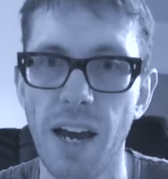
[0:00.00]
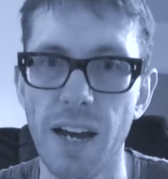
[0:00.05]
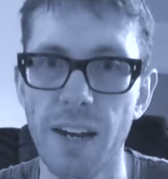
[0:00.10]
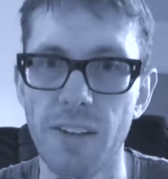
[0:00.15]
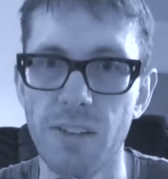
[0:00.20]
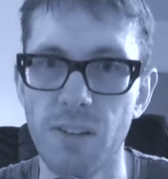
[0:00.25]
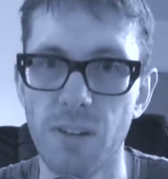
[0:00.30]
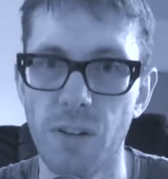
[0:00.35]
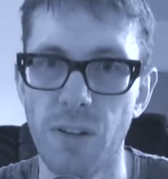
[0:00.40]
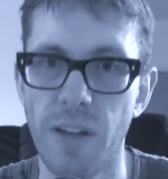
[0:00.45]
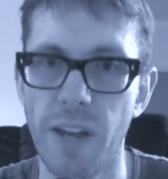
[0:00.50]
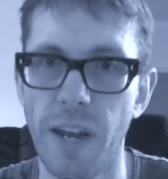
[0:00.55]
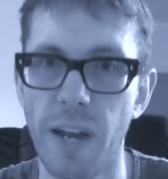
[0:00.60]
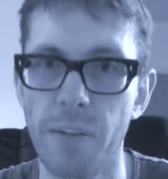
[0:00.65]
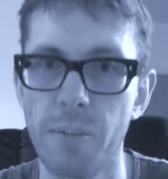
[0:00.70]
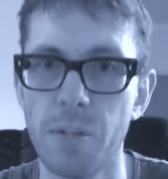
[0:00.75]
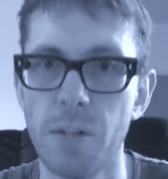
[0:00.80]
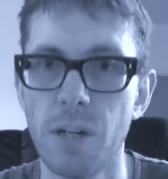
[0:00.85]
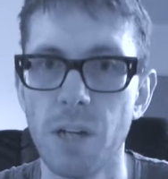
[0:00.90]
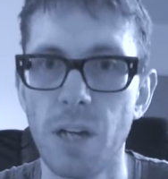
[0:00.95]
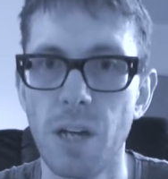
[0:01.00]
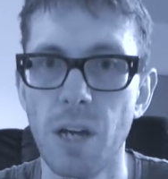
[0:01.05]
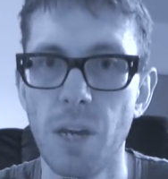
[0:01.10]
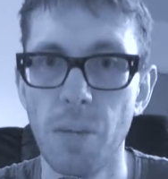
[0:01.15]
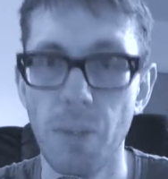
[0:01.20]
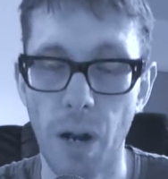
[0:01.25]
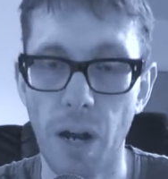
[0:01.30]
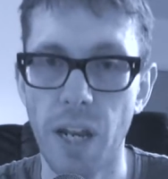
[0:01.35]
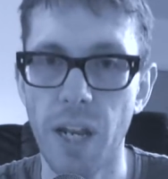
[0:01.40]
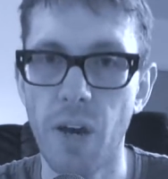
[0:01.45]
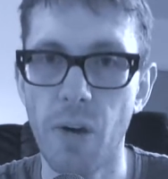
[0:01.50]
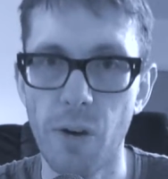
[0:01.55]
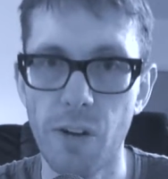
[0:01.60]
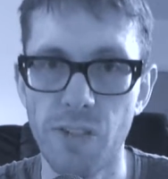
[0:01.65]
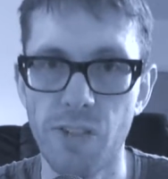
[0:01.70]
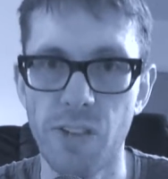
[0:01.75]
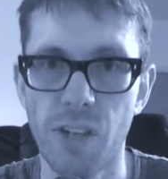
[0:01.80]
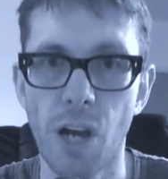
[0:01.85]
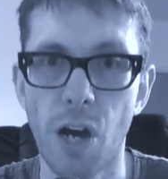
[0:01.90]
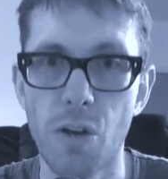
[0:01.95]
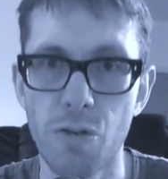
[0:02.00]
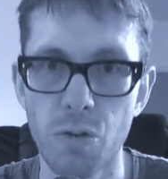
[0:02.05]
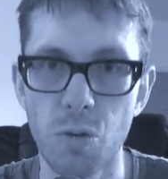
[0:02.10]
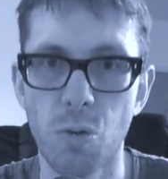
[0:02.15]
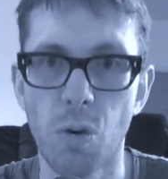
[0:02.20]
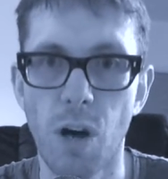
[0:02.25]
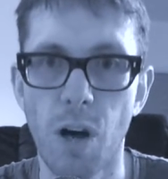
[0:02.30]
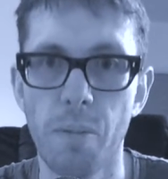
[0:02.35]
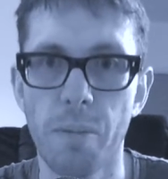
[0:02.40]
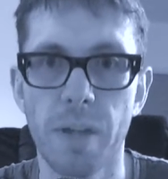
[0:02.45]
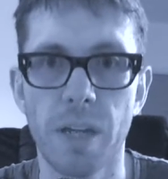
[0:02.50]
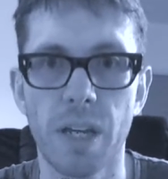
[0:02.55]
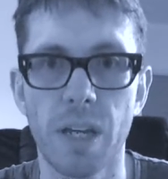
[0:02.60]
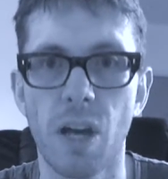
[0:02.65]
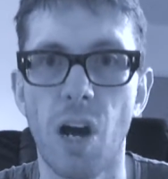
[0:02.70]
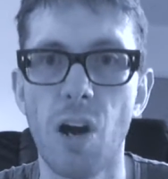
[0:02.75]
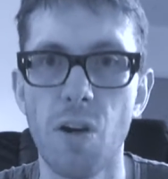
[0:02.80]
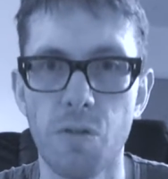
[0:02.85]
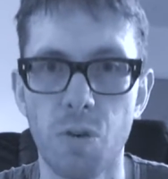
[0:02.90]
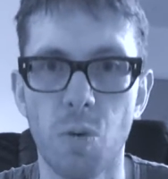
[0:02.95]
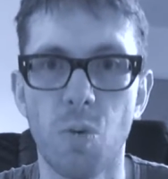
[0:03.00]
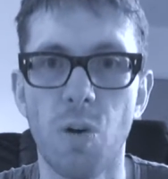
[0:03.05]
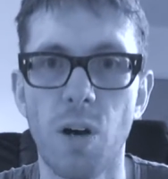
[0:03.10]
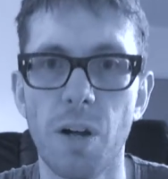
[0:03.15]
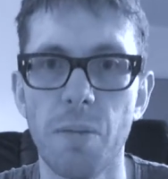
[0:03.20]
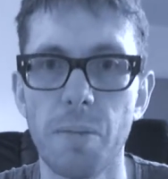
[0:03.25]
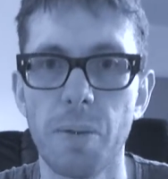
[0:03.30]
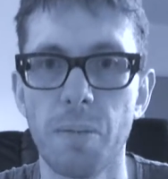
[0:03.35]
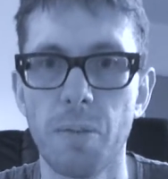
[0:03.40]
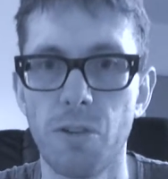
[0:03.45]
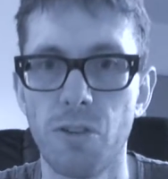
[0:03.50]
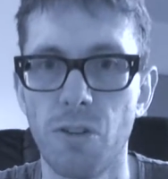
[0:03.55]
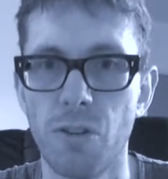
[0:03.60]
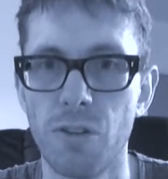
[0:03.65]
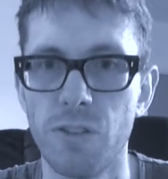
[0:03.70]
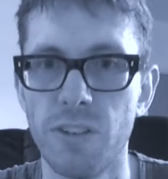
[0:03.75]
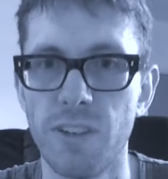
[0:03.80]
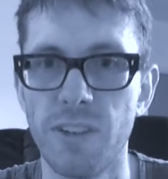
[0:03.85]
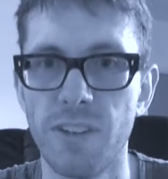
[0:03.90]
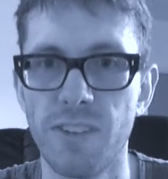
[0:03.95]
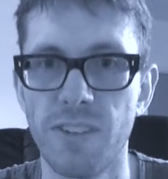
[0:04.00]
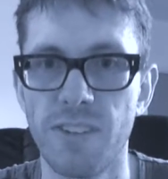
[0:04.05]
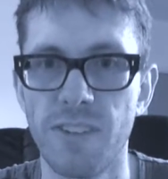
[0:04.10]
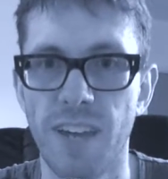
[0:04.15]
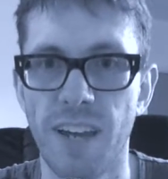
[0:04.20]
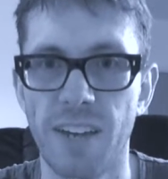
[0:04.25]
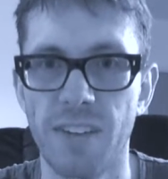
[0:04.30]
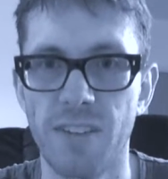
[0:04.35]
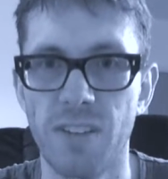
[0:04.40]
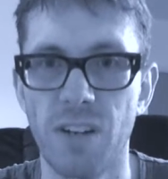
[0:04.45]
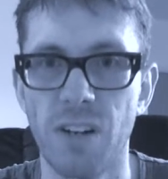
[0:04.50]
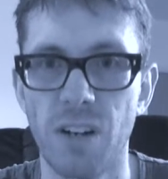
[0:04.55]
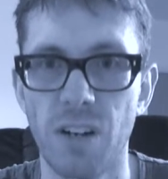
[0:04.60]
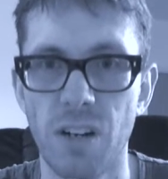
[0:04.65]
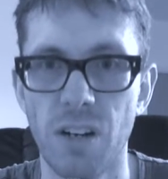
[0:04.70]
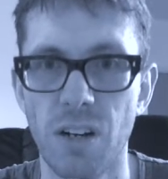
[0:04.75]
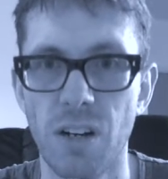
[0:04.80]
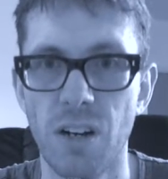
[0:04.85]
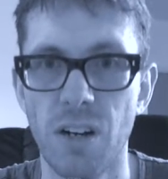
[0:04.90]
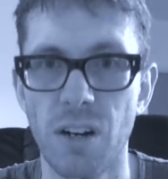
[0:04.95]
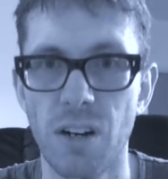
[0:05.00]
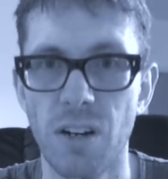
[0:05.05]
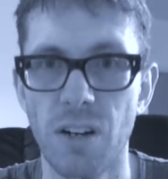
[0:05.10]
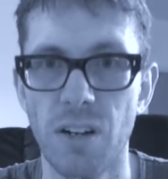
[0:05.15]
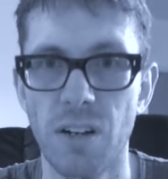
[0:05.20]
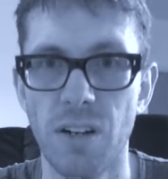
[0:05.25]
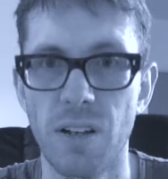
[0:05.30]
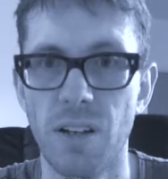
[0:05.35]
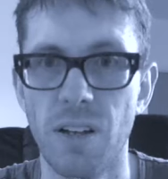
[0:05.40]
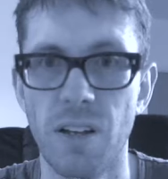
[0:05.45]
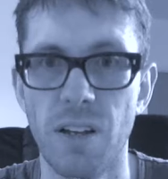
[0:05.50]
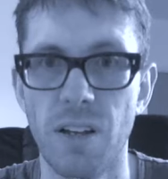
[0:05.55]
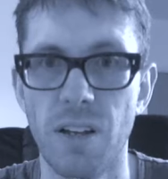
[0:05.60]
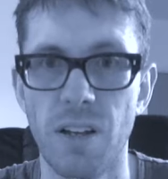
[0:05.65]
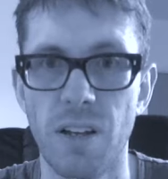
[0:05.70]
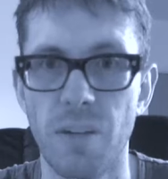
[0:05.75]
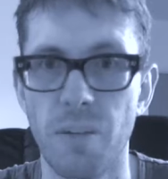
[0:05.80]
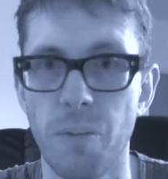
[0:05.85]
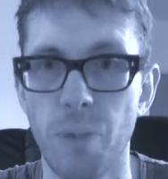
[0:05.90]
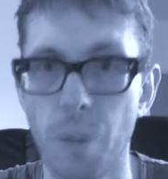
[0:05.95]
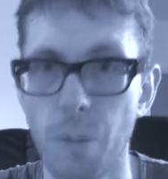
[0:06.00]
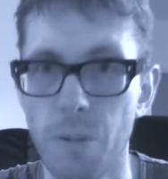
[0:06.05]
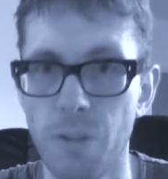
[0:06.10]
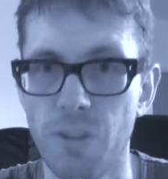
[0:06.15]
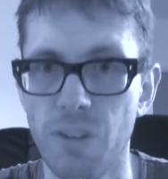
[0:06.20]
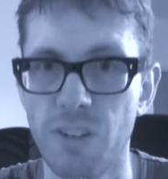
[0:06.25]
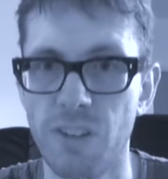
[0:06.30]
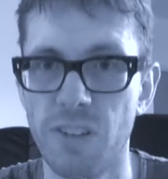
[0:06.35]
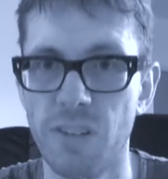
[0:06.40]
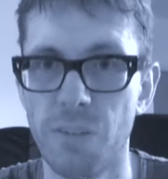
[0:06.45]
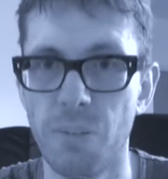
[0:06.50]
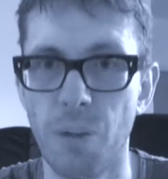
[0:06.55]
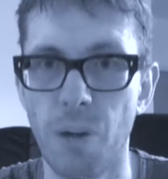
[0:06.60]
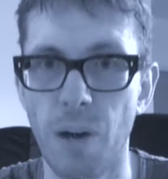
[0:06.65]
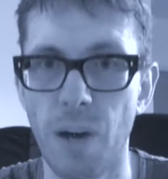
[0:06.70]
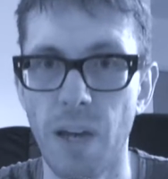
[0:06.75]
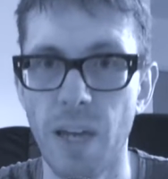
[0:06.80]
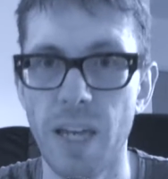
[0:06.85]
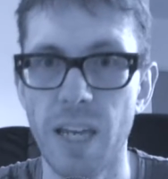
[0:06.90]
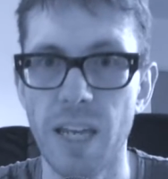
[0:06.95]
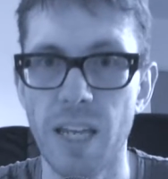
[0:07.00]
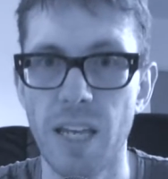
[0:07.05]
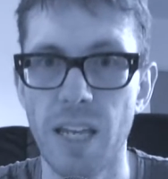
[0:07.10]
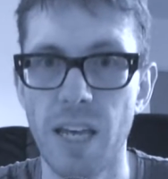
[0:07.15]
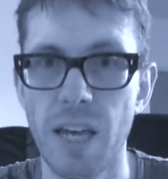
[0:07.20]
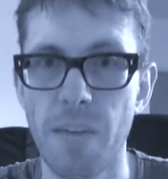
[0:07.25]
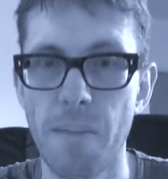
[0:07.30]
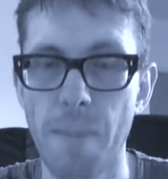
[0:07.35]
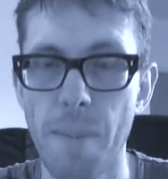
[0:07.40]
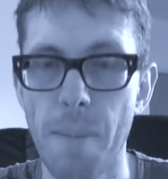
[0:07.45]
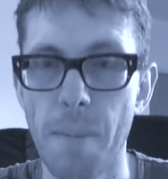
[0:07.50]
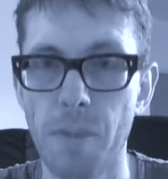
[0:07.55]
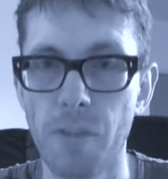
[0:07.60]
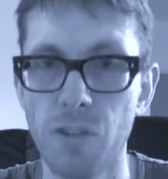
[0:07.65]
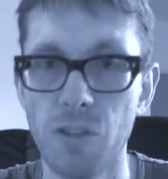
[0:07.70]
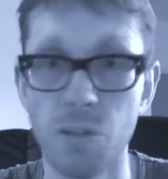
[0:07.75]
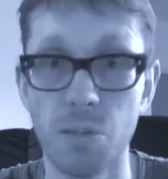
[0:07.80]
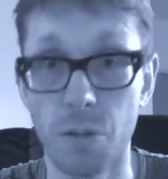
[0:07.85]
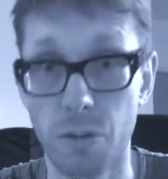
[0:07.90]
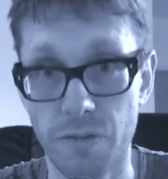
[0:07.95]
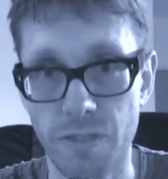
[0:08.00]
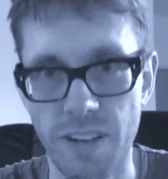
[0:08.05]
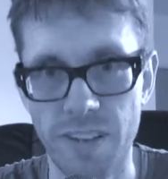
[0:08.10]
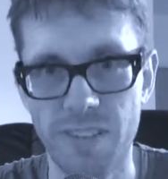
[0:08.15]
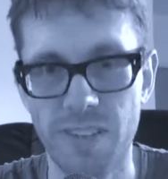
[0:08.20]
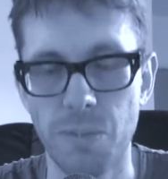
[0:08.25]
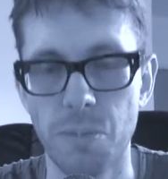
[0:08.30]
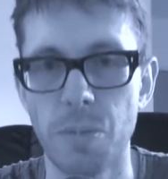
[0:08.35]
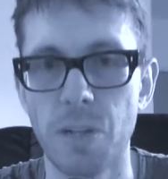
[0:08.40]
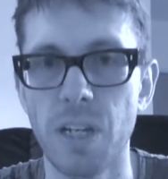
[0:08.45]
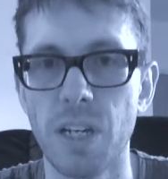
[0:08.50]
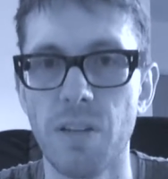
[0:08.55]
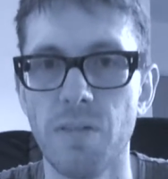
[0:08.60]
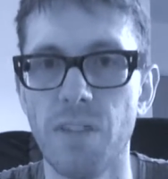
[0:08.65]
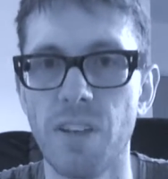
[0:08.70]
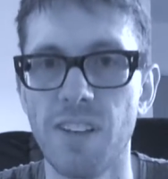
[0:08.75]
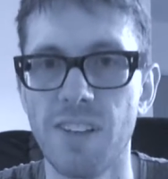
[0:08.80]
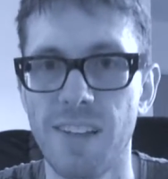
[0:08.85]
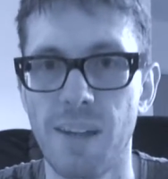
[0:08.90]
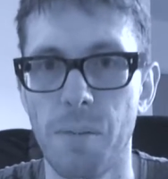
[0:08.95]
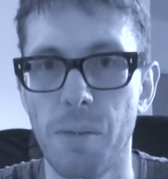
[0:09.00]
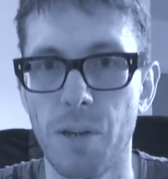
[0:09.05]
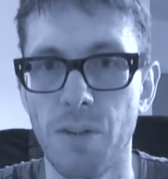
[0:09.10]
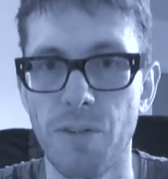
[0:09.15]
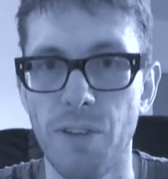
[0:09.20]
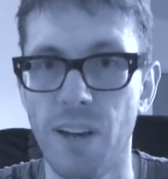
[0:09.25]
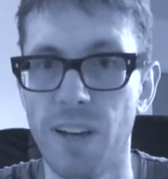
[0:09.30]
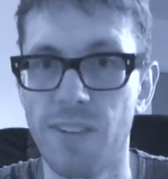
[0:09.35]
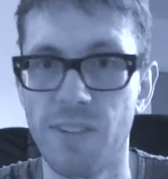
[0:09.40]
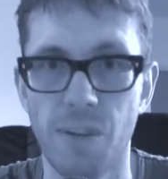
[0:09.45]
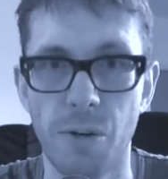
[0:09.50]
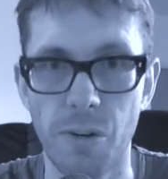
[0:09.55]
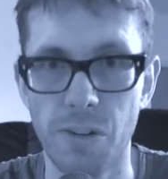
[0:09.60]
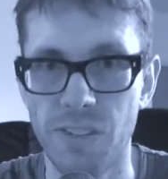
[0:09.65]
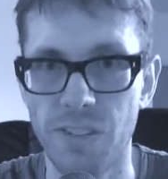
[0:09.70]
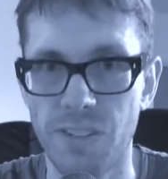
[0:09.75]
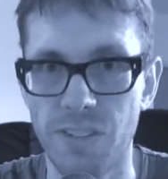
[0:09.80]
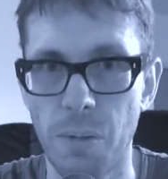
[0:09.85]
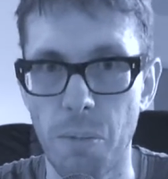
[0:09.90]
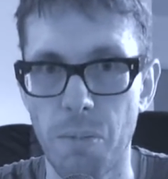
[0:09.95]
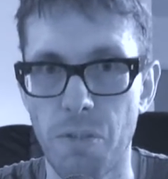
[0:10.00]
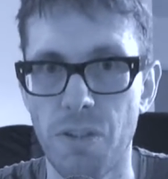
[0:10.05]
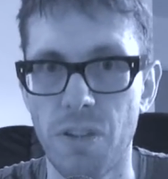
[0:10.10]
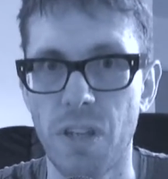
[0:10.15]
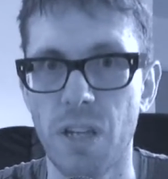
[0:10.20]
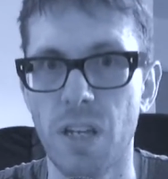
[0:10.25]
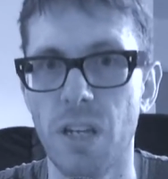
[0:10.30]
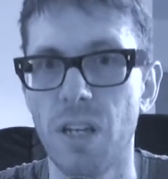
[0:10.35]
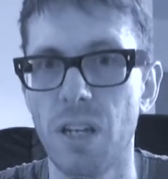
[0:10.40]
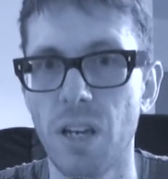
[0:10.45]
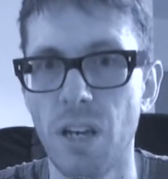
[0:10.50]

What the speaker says: I need to look that up. But I know it's the overwhelming majority of these attacks are perpetrated by members who profess to be of the Islamic faith. There is something